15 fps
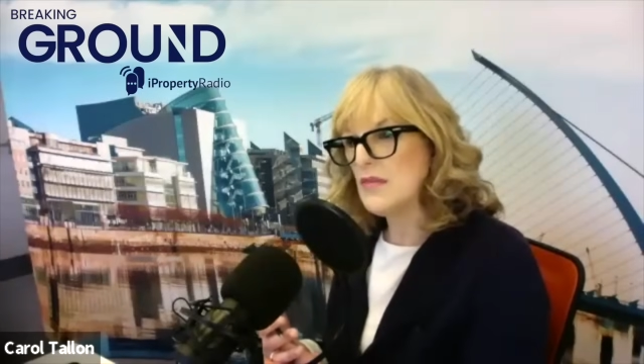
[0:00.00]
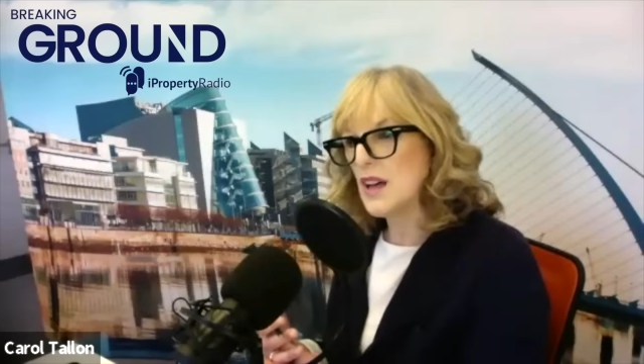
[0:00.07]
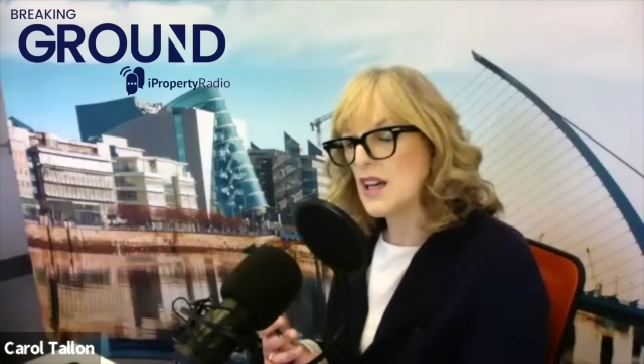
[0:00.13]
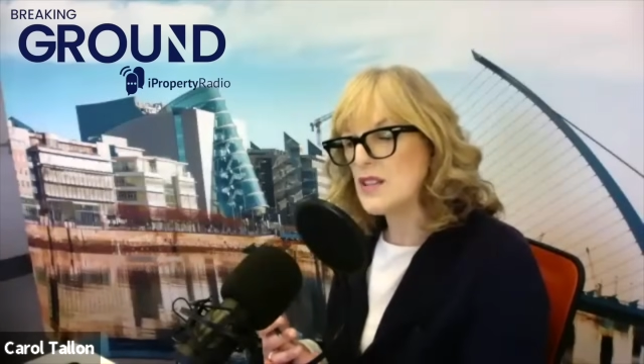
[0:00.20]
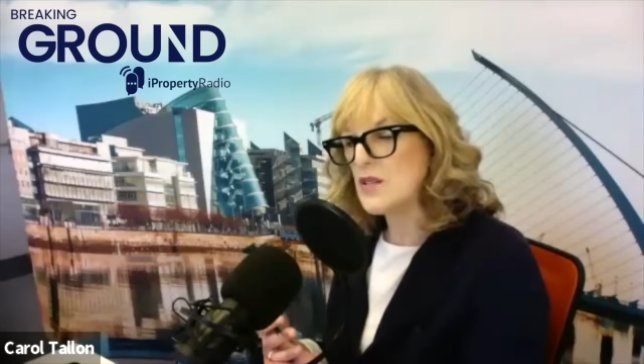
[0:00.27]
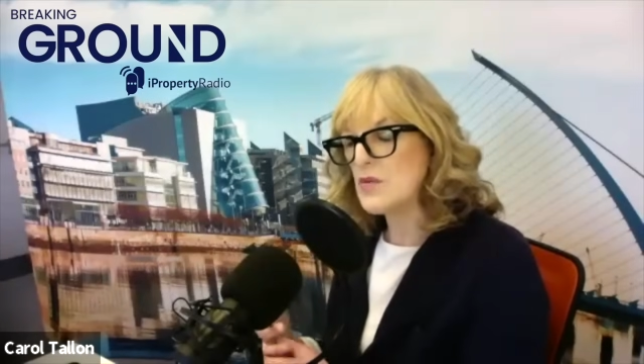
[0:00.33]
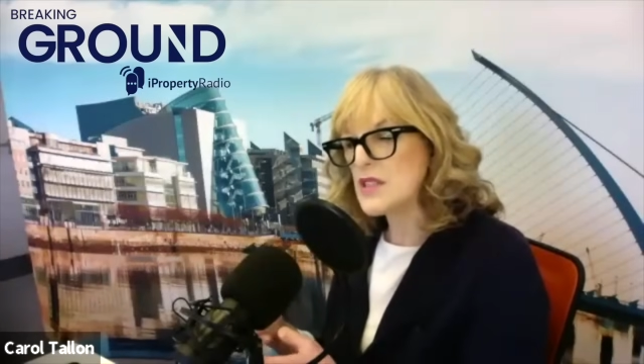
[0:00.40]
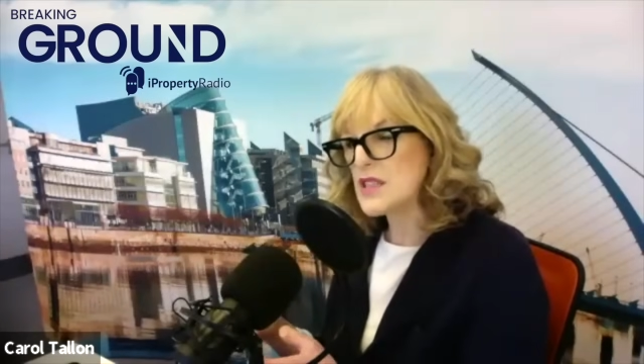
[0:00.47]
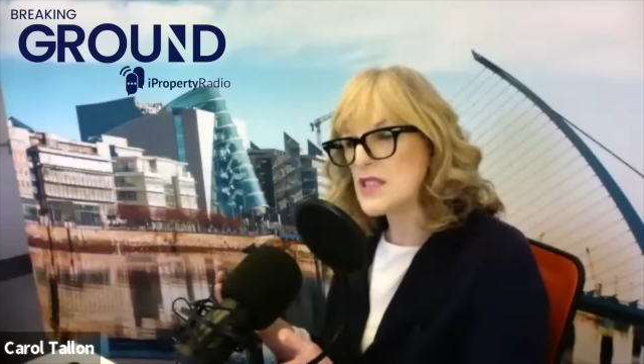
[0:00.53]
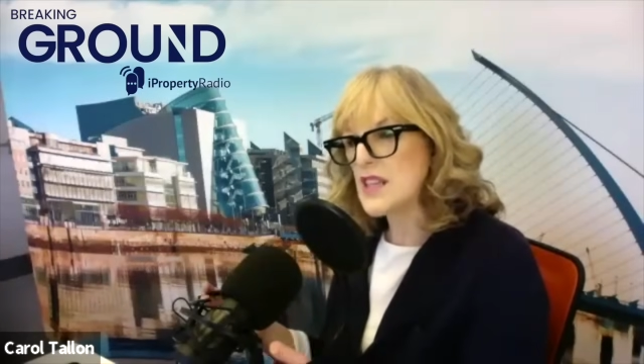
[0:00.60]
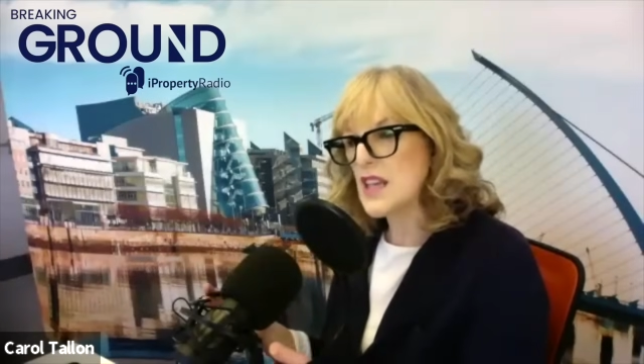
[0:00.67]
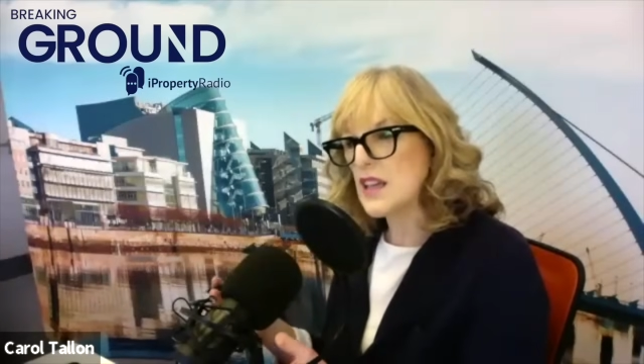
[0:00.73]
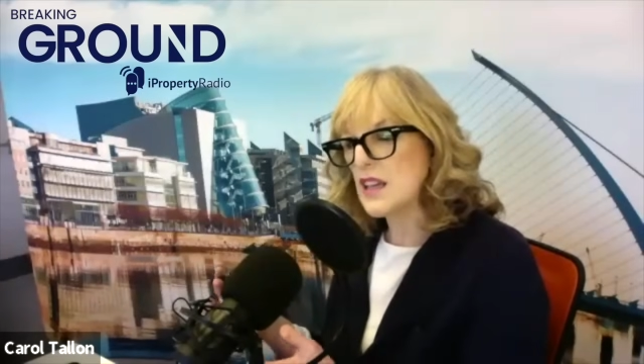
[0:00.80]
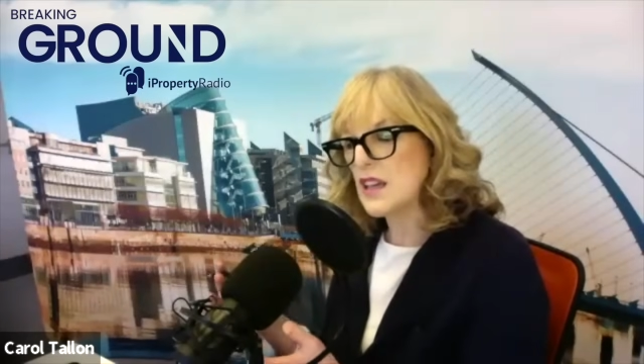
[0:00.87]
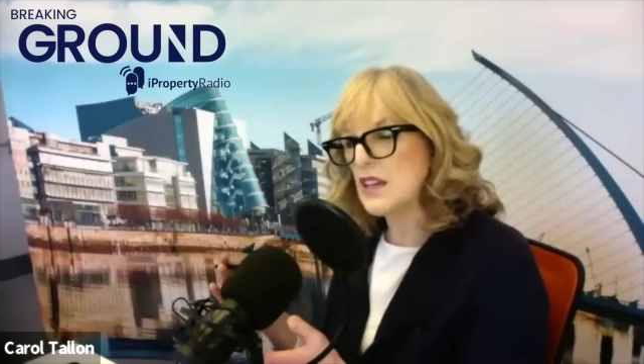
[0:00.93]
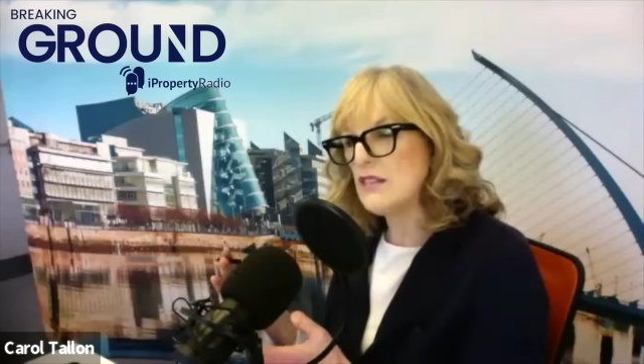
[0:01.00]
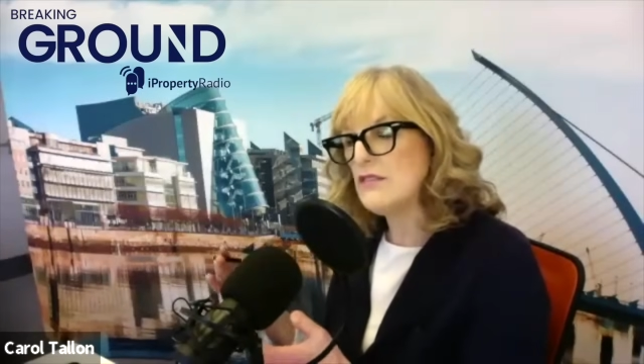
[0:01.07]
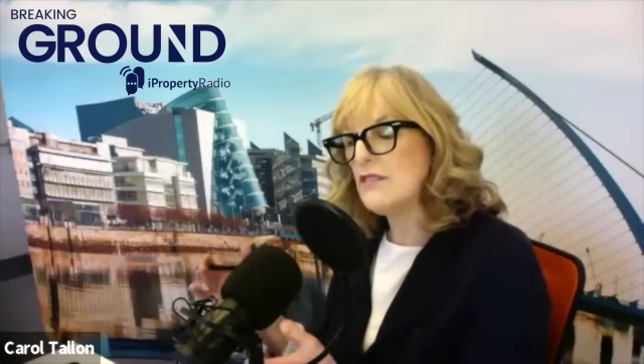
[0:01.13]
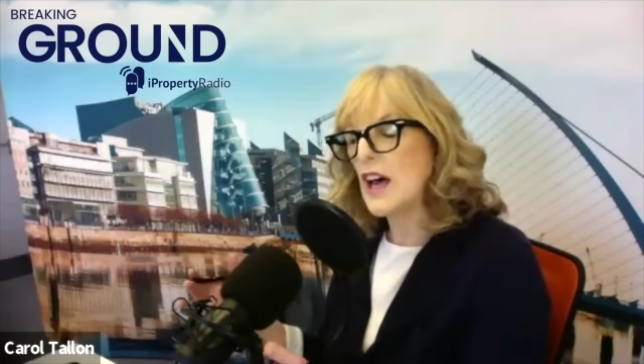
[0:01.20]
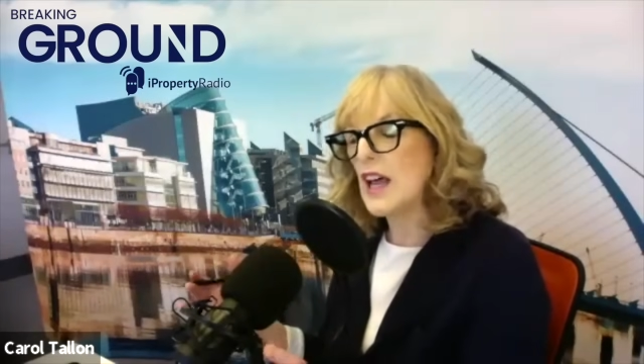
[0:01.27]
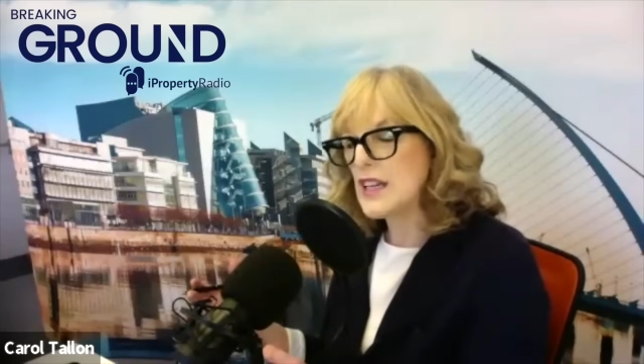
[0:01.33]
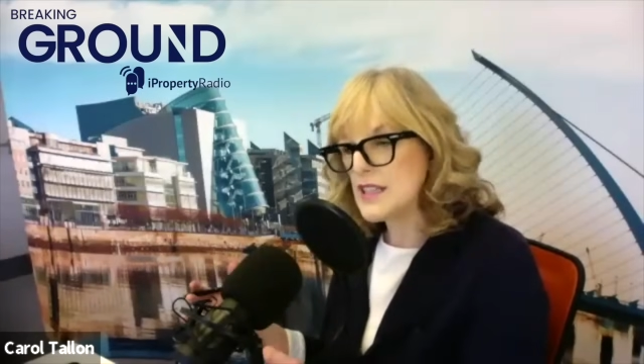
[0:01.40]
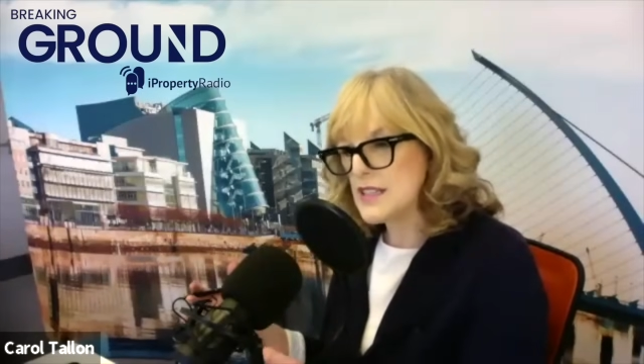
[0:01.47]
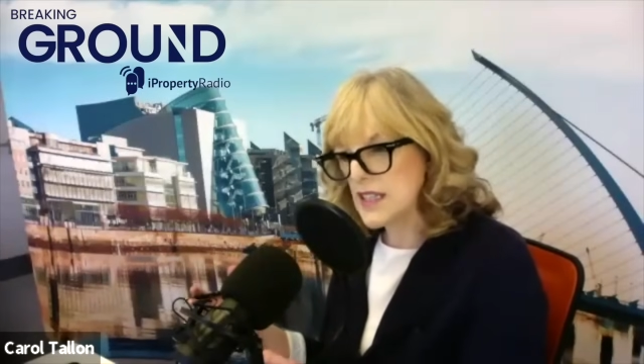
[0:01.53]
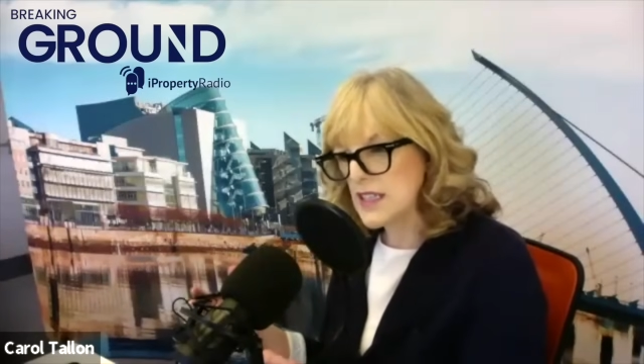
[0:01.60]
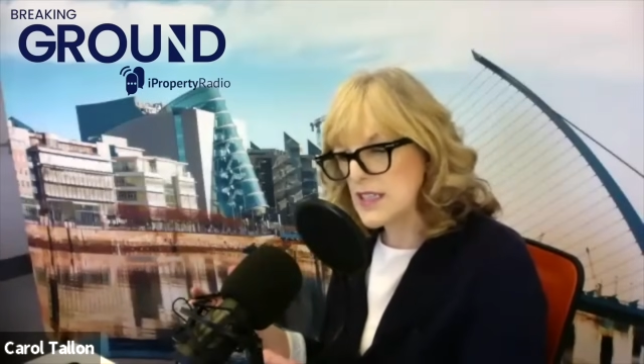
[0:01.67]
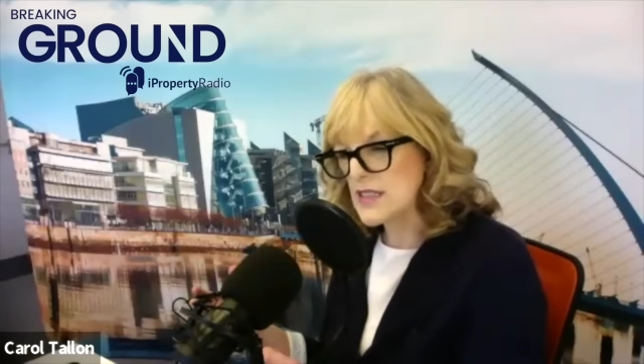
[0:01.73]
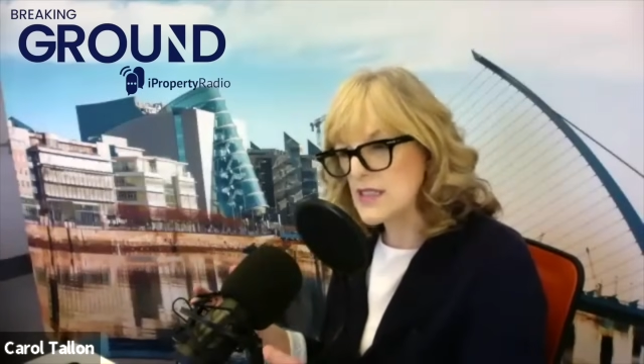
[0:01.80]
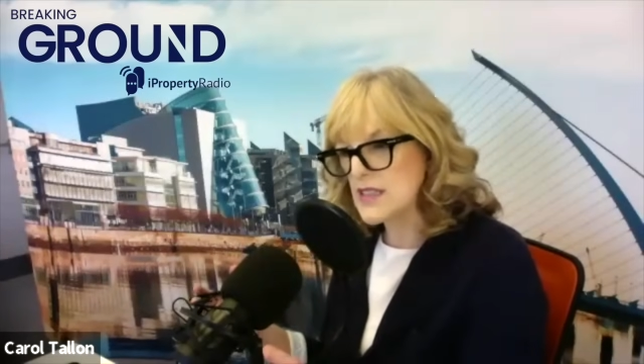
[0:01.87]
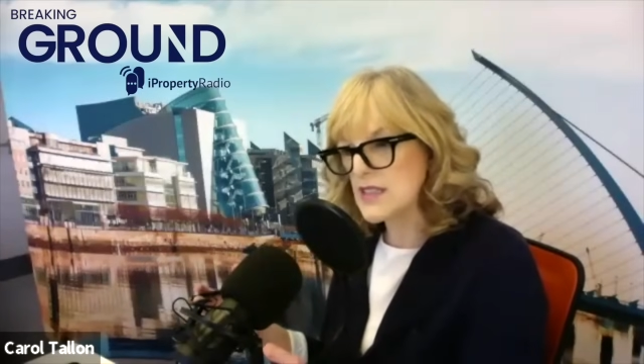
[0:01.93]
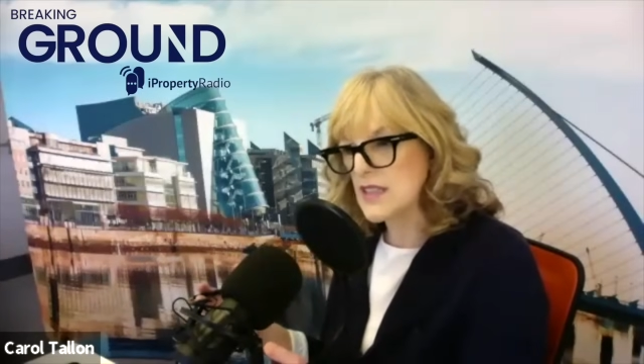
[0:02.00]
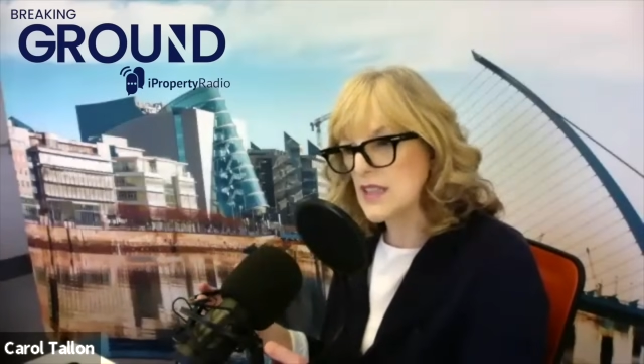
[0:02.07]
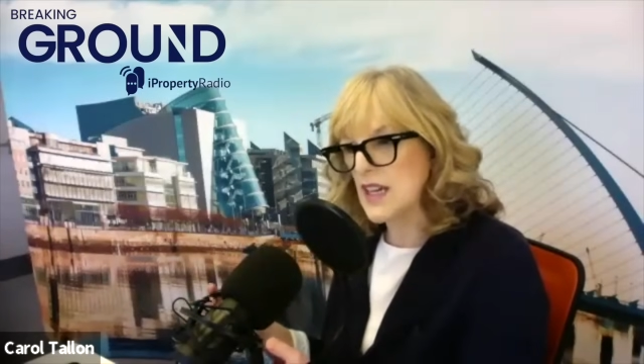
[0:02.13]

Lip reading: I don't want to say invalidates,